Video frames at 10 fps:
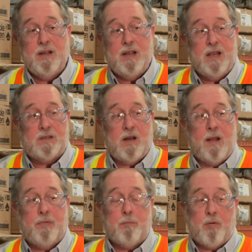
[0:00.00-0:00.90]
It's
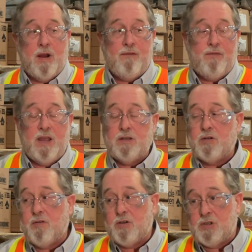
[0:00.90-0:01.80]
not the prefix
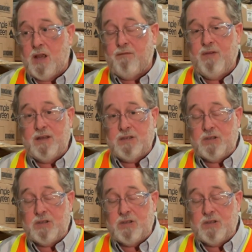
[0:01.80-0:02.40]
or the suffix.